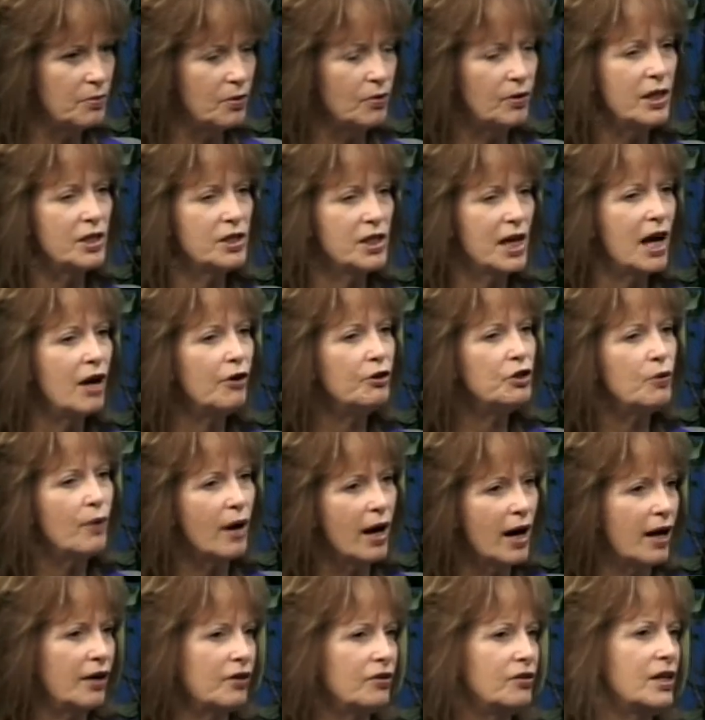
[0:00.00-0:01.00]
It's how you
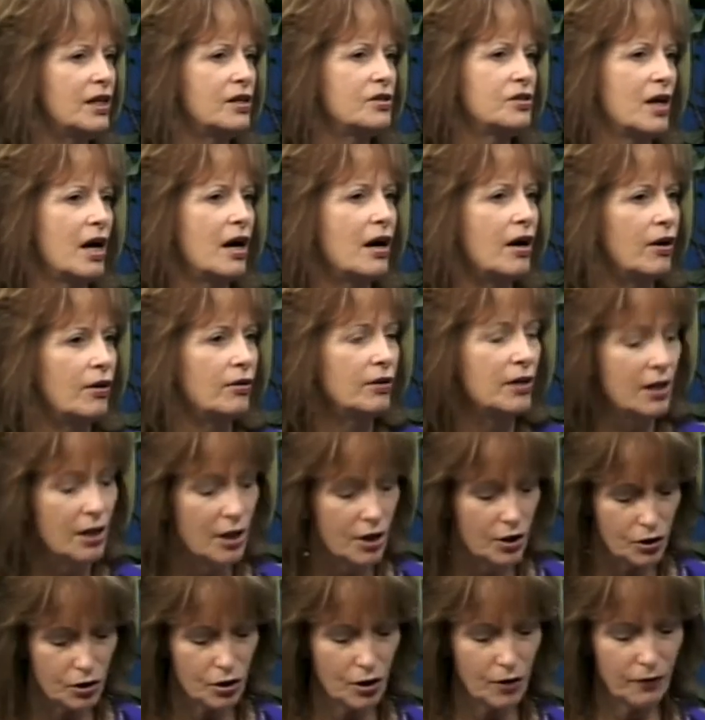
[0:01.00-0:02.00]
act things out.
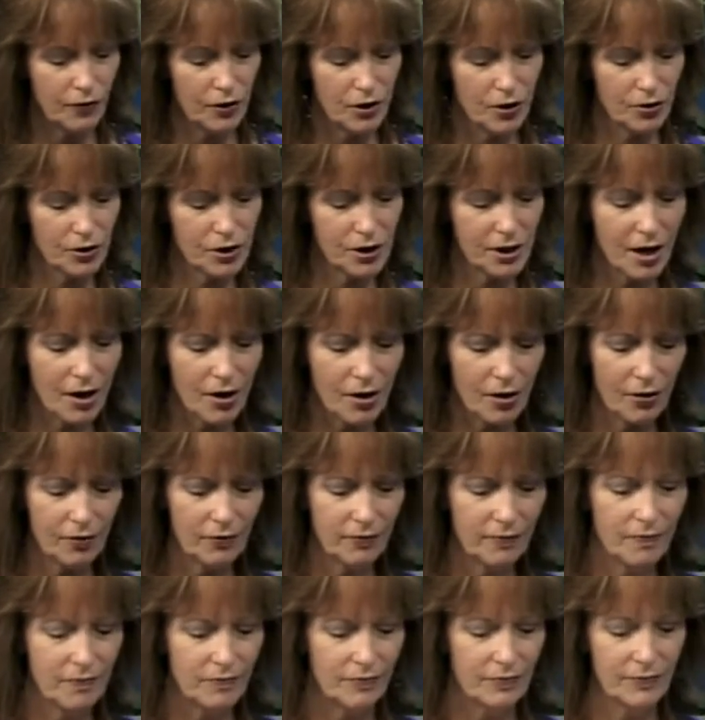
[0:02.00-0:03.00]
So for yourself,
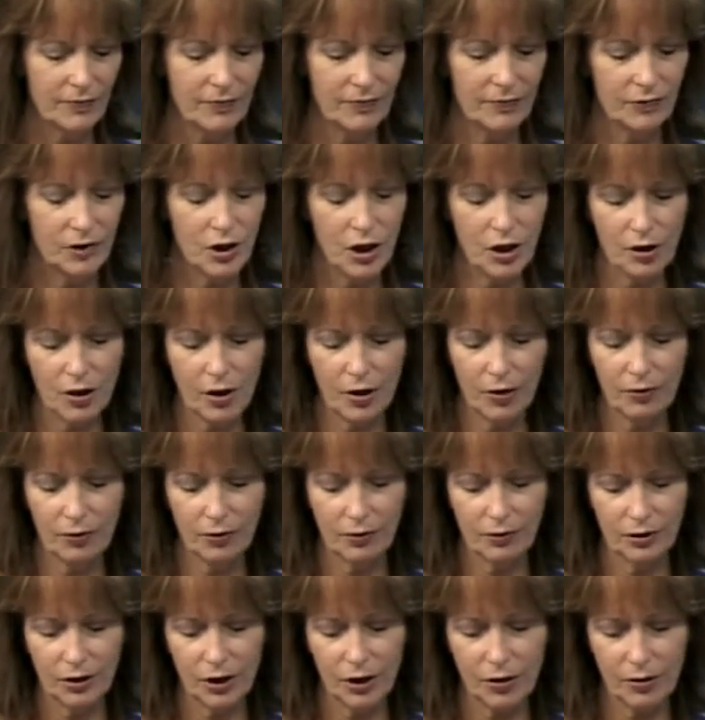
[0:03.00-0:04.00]
you know,
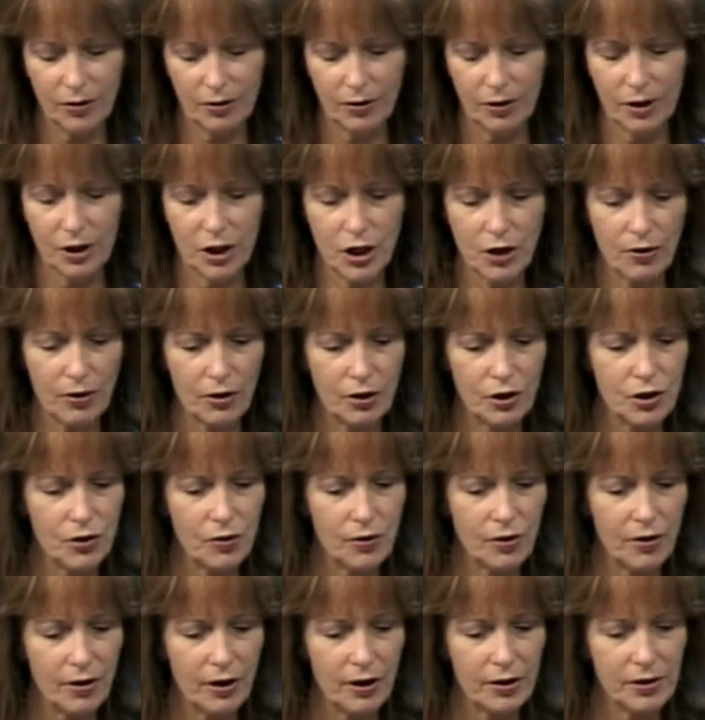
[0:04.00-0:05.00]
you're a
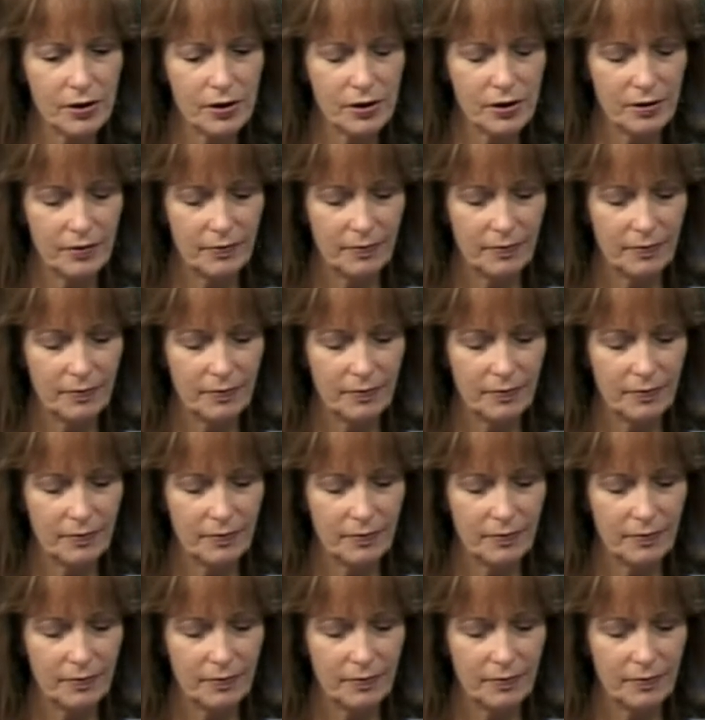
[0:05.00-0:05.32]
Taurus.